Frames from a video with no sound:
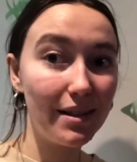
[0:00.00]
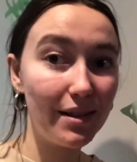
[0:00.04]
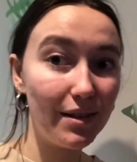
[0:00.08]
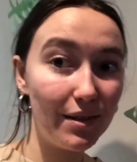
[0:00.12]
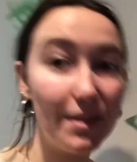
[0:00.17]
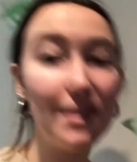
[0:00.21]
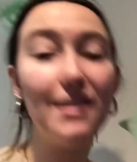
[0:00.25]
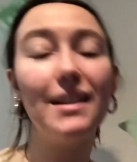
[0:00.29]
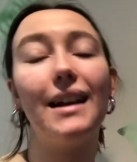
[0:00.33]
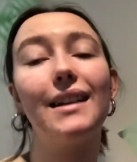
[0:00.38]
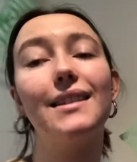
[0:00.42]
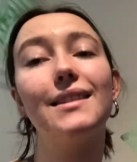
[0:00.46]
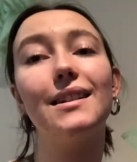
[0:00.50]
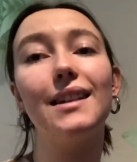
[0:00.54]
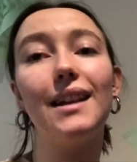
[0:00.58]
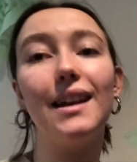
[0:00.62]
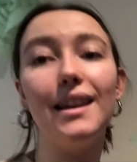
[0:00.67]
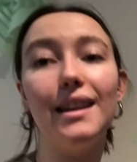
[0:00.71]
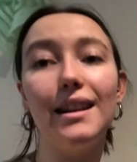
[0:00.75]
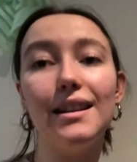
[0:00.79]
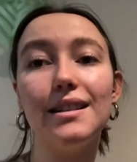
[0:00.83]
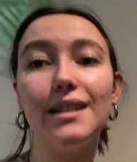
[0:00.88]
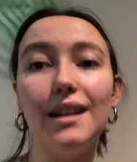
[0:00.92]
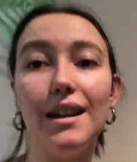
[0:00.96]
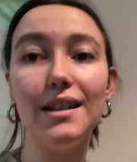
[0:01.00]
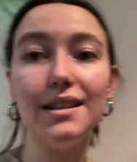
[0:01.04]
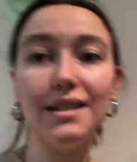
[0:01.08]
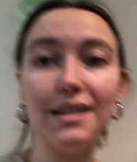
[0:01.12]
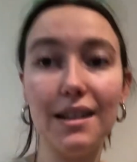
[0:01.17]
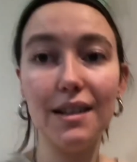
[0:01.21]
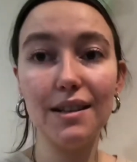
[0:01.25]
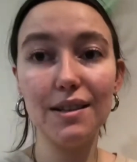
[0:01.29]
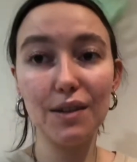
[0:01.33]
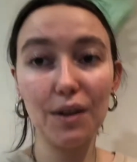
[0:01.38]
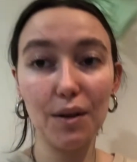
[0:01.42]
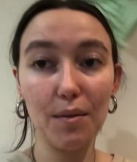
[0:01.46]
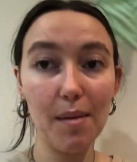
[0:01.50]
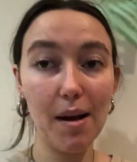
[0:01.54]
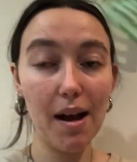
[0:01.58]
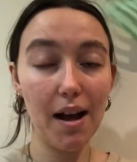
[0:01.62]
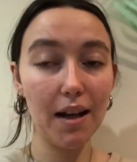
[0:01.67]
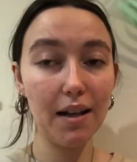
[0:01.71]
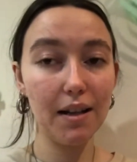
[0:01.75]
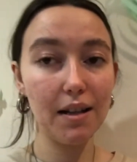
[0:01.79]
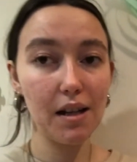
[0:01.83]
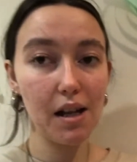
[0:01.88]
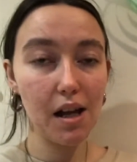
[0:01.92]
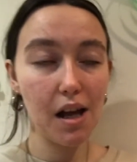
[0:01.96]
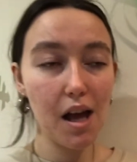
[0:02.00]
is on Saturday. This lighting is so bad.